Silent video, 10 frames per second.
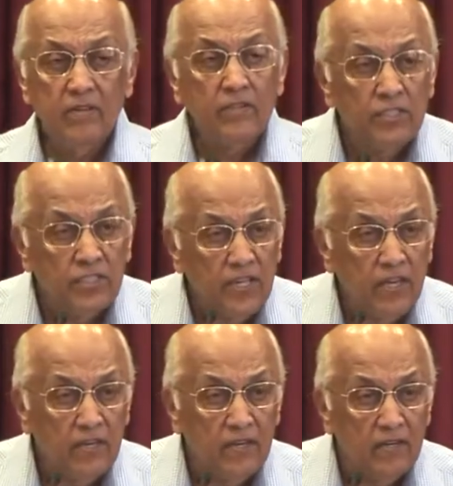They're
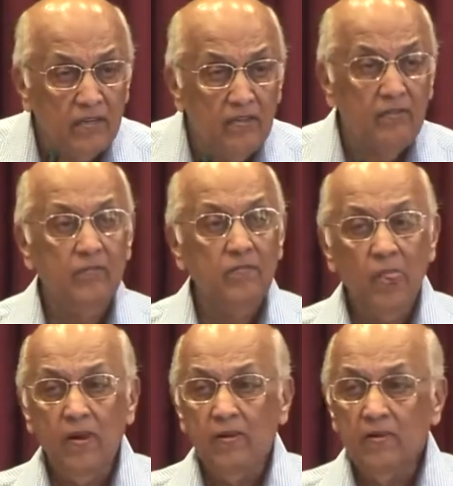sick.
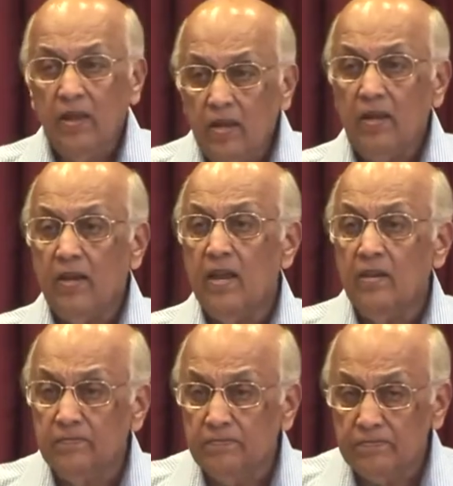They need
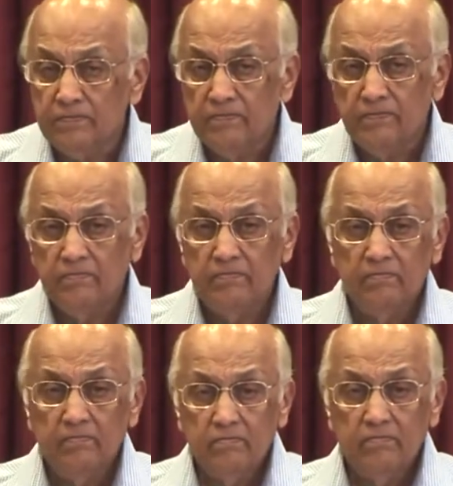help.
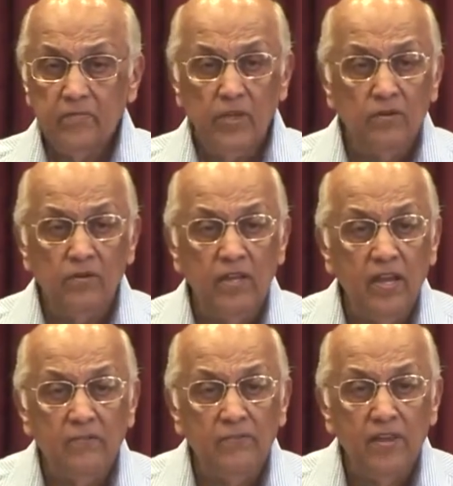You don't
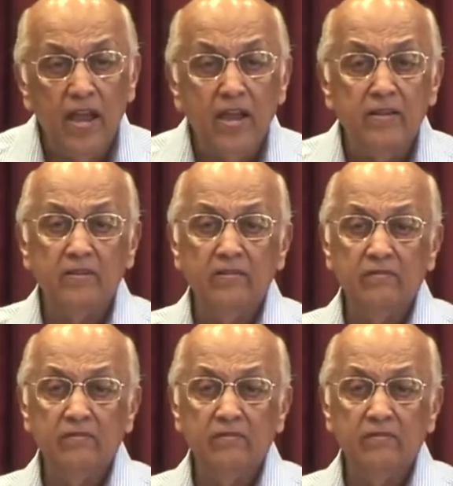care for that?